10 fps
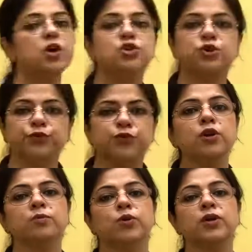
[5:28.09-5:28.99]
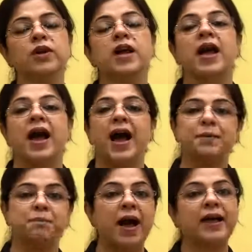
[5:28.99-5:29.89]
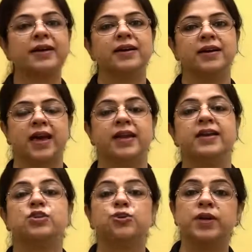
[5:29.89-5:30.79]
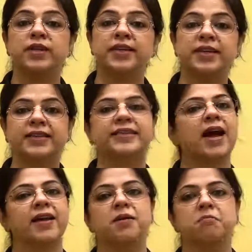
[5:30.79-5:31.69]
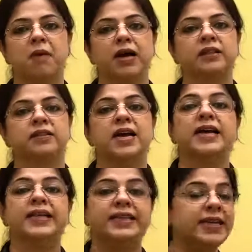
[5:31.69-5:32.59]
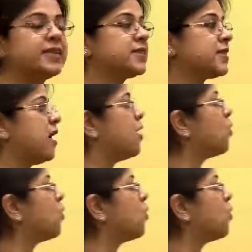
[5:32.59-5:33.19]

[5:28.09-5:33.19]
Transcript: to full moon and back again during the entire month. These are